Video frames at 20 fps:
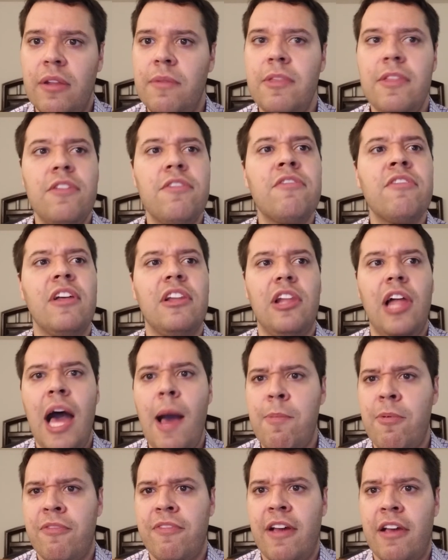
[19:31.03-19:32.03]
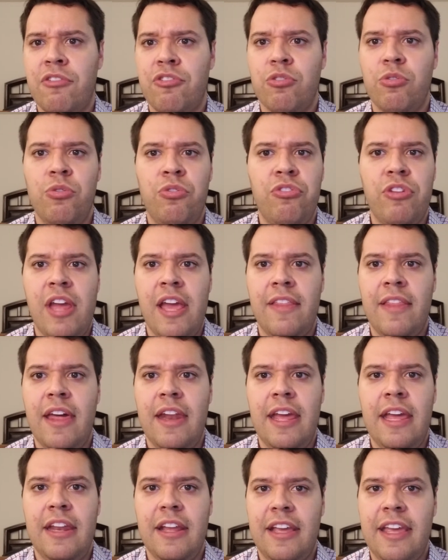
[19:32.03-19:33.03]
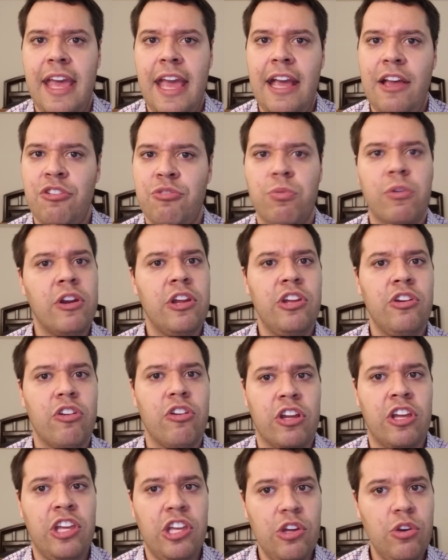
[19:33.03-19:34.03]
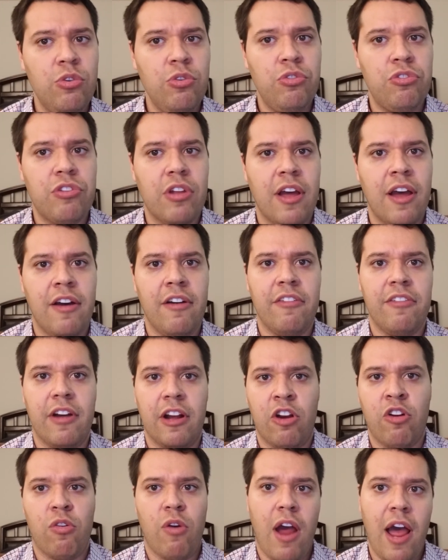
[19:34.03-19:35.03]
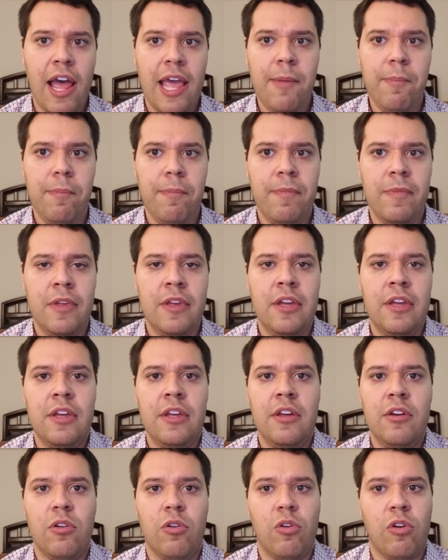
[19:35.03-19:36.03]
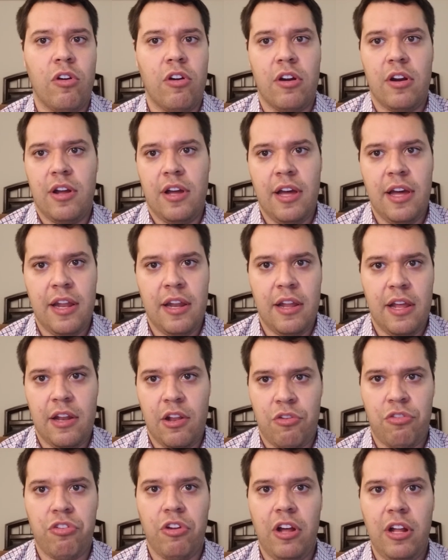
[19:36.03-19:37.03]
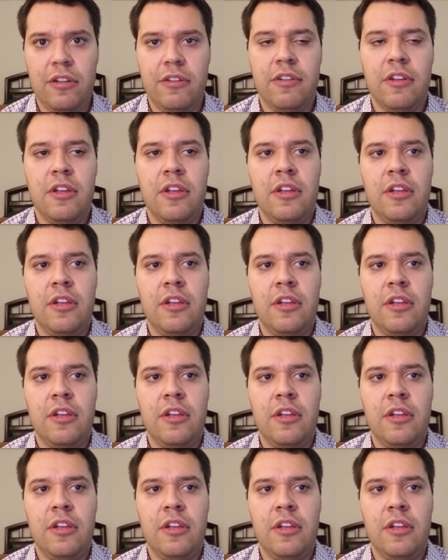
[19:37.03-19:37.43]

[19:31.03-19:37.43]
I mean, this is a law professor who's saying that in a case where you're accused of crime or an assault,